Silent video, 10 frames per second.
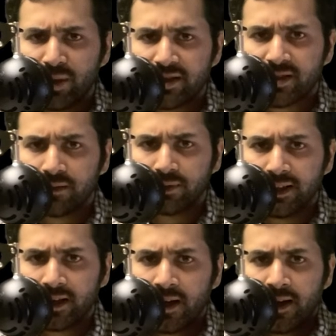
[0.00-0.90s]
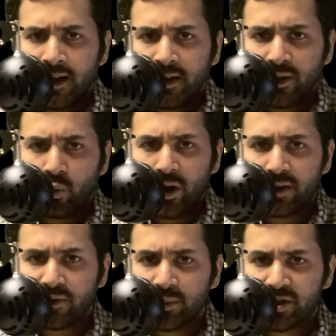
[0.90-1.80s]
based off like the What
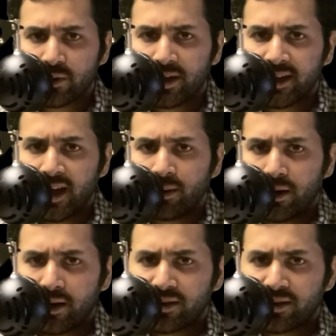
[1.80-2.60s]
If episode that came out.